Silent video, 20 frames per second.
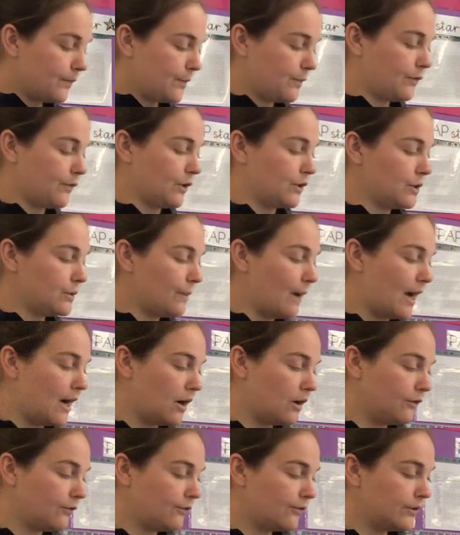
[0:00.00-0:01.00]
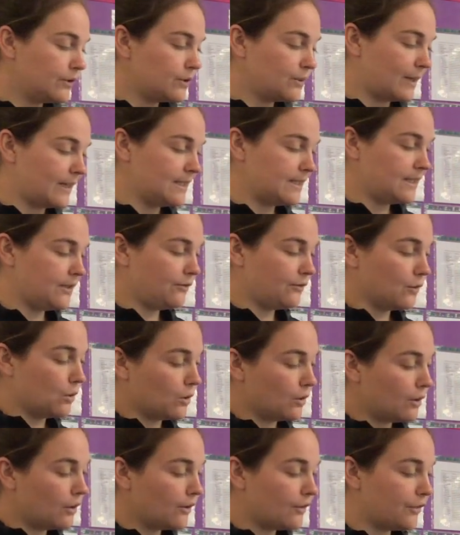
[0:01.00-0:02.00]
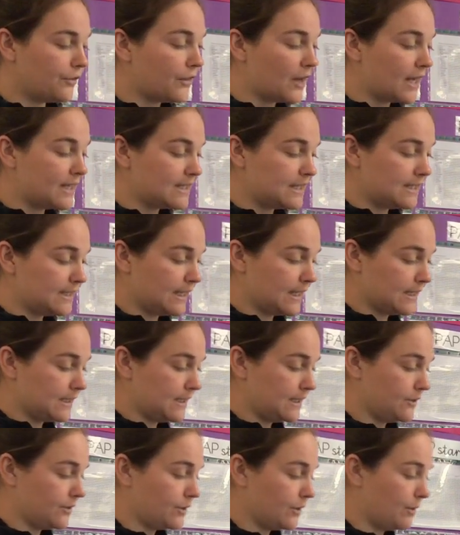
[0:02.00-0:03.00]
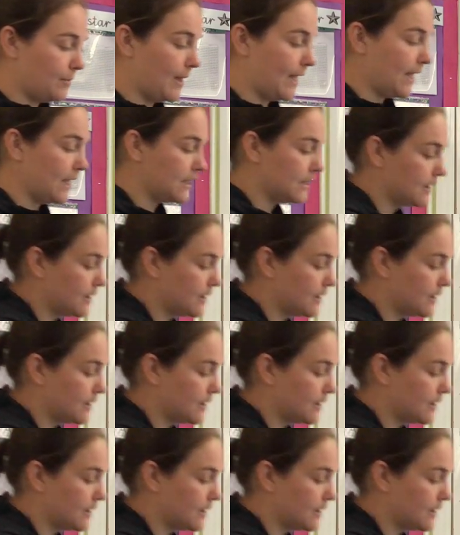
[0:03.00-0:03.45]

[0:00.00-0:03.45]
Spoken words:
We've got 12, 24, 36 is too big.